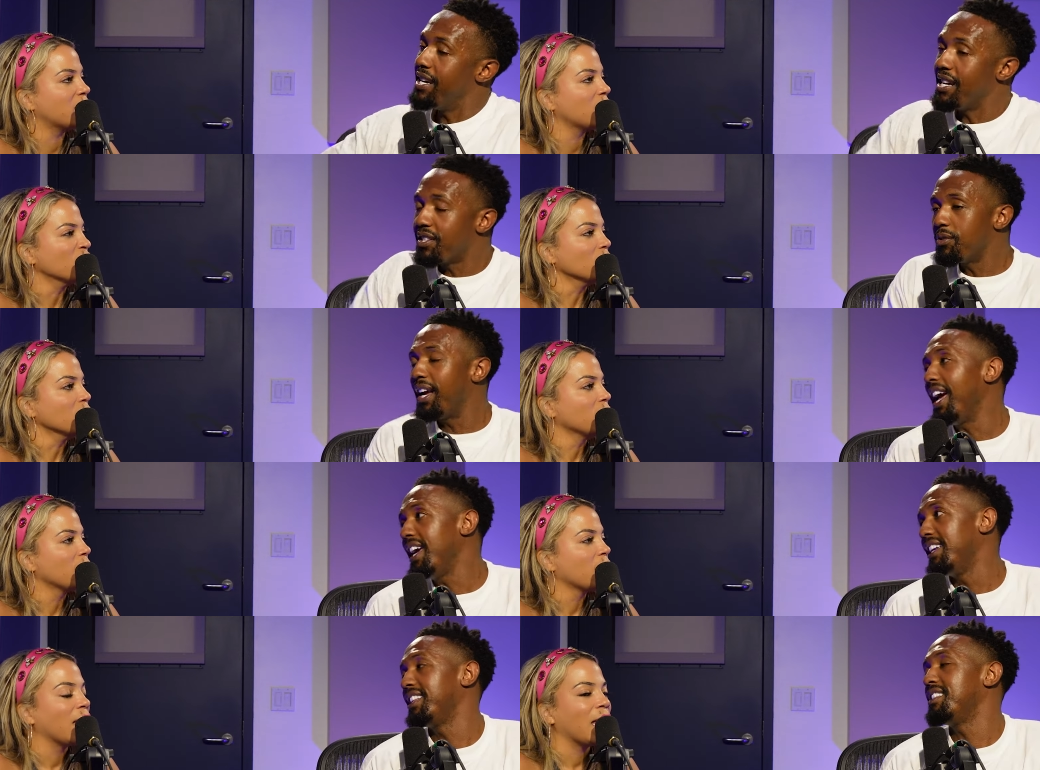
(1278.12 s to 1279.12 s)
Speaker 1: And that's
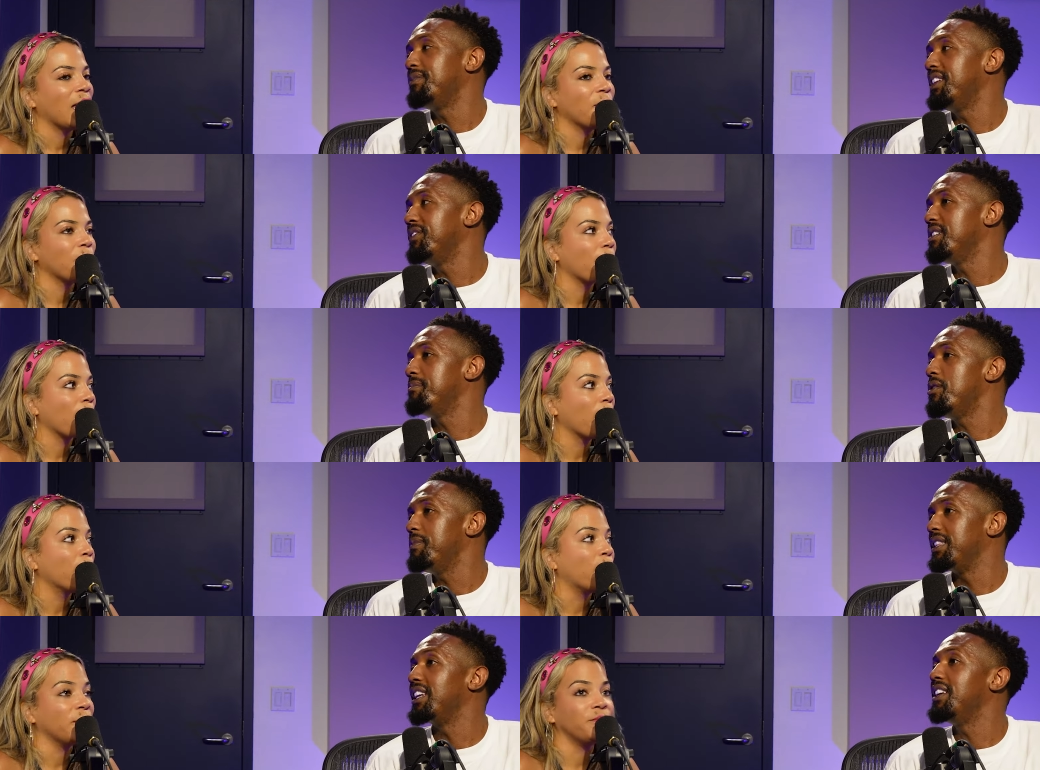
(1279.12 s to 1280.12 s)
okay. Let them live in the
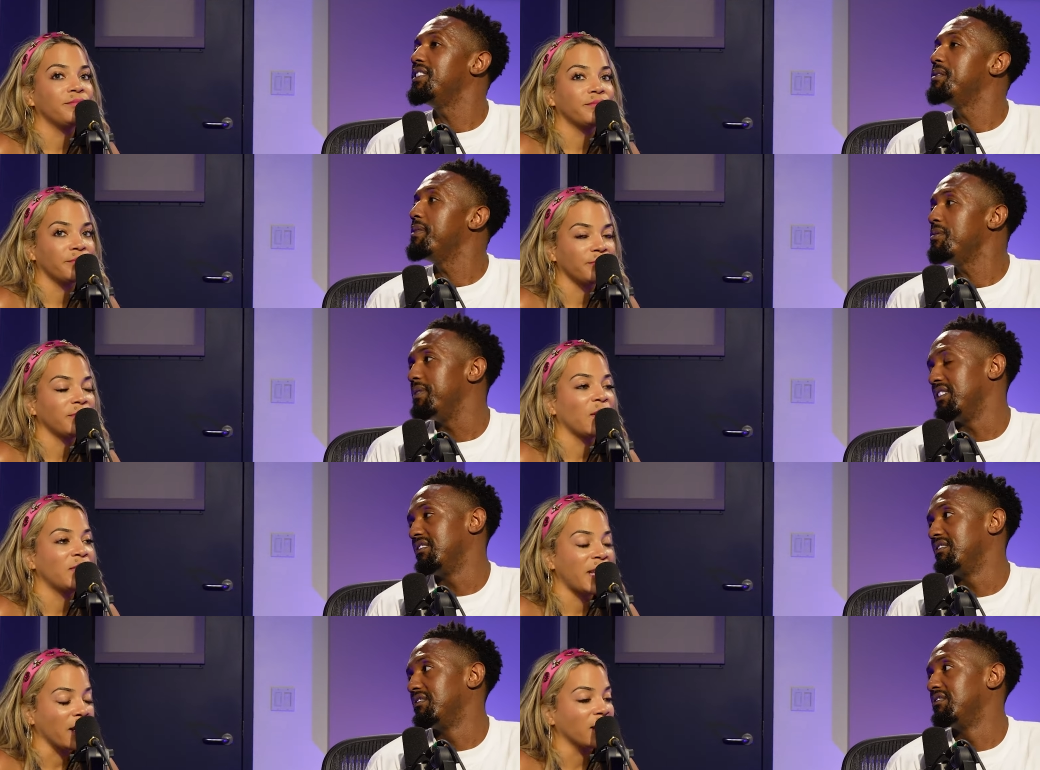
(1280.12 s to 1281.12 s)
moment. But they live in the
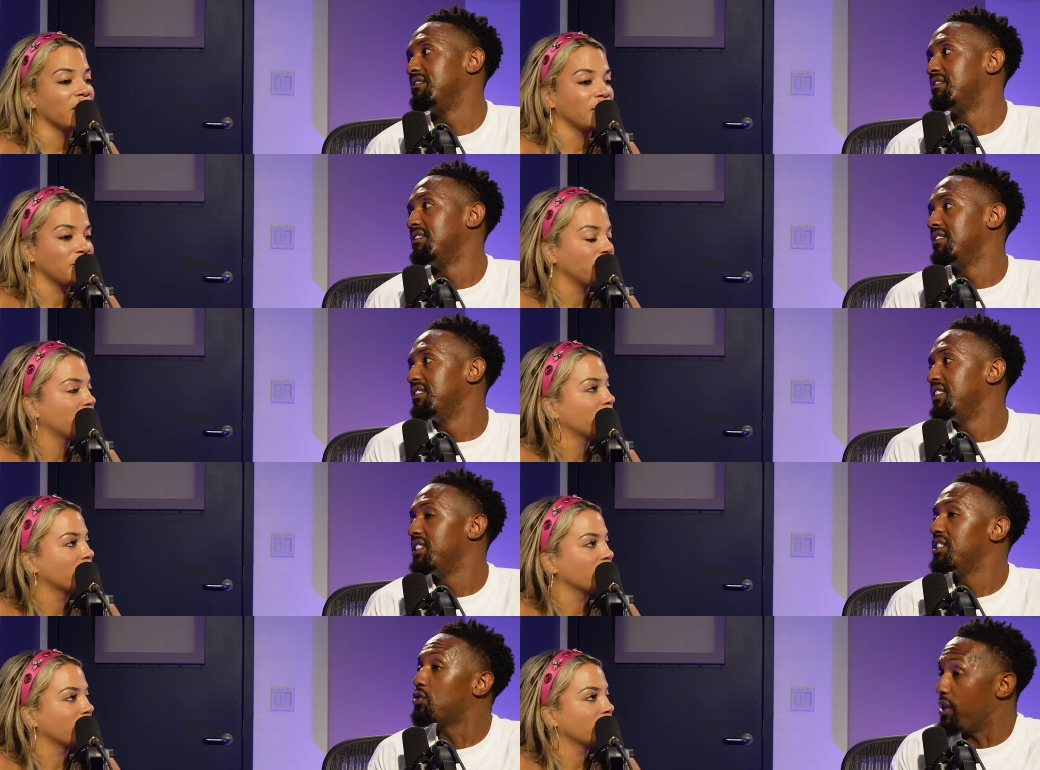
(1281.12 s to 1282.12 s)
moment. Taylor
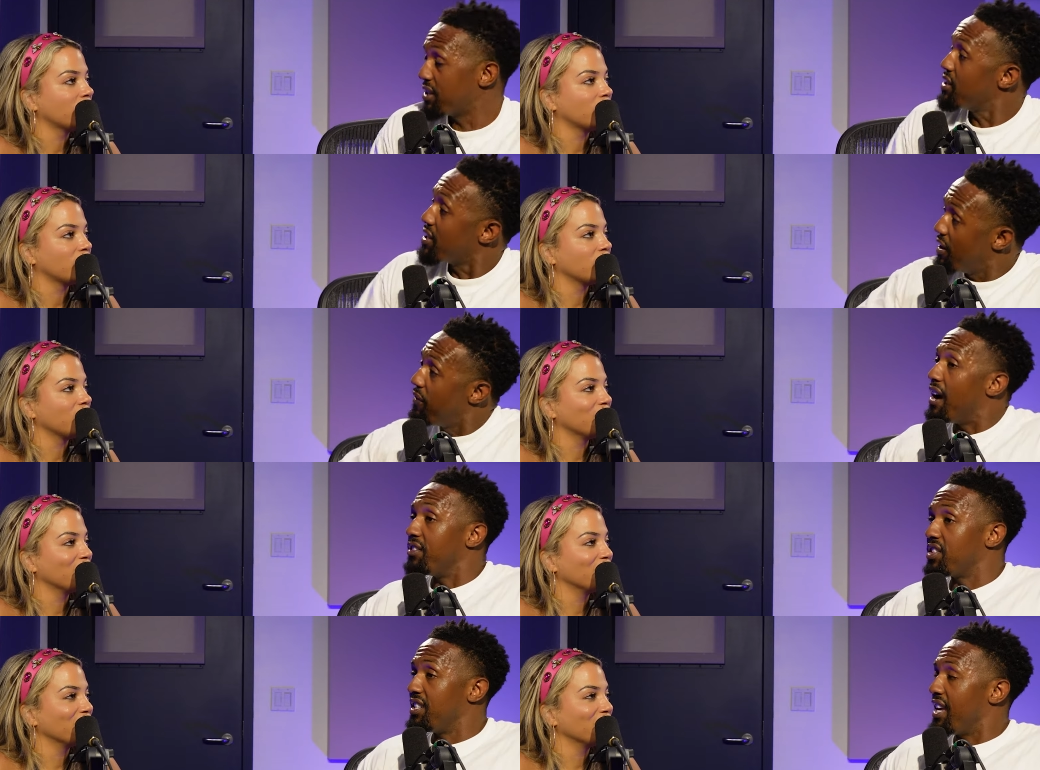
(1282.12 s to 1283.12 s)
stresses herself out
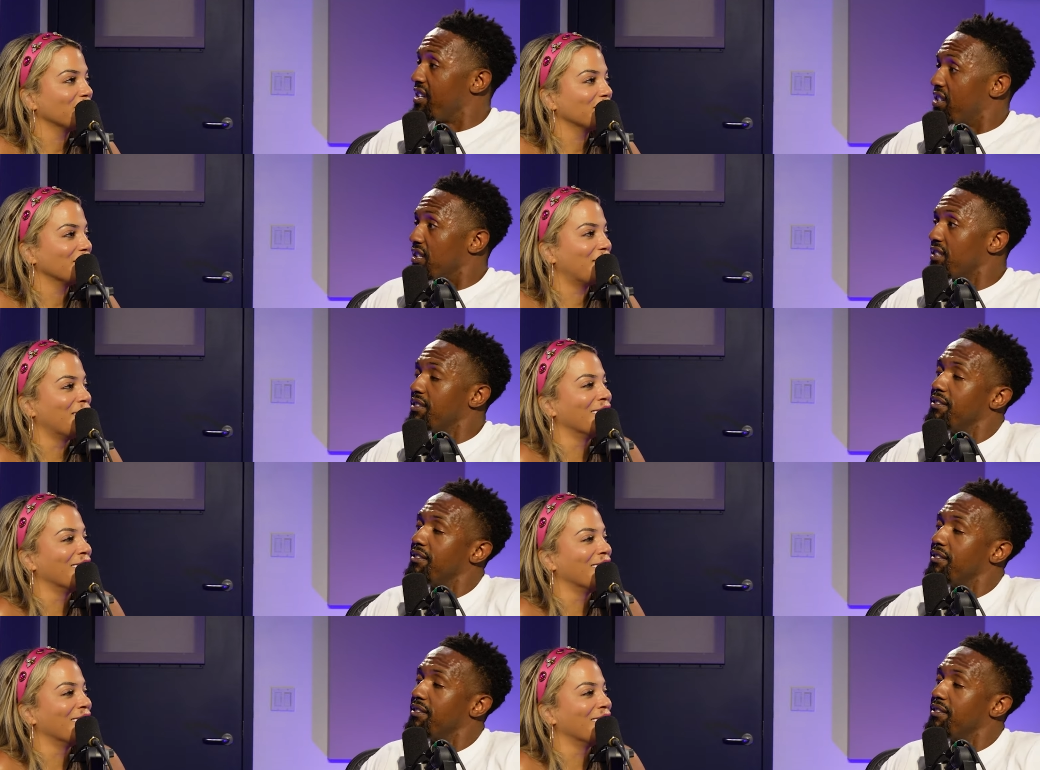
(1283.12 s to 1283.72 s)
and she's anxious